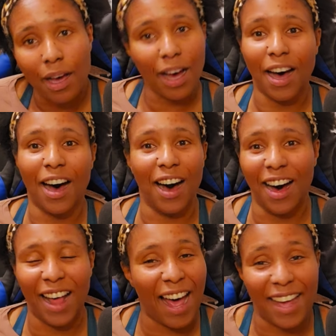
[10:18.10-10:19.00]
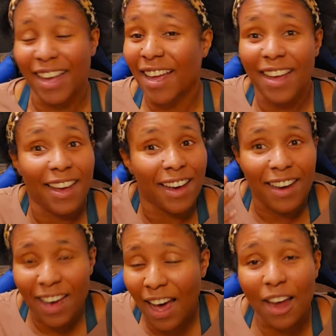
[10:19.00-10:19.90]
like,
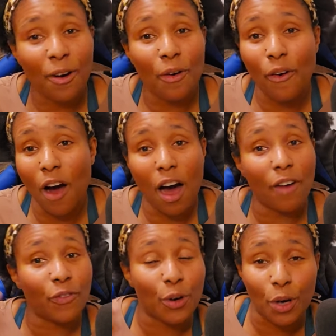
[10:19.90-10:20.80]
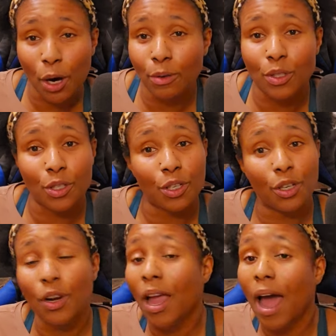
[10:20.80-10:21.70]
cut her off, ghost her,